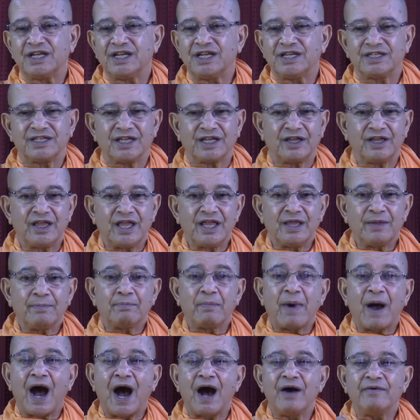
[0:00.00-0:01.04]
3 things,
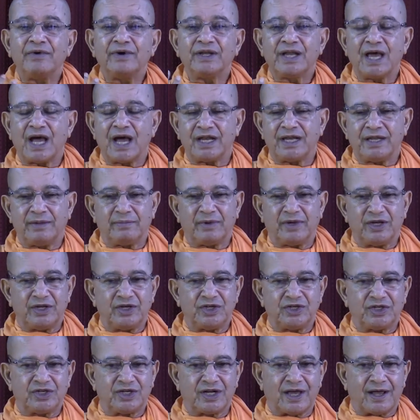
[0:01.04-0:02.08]
pavanani
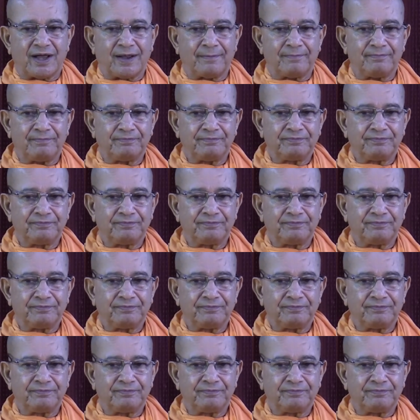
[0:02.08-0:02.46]
manishina,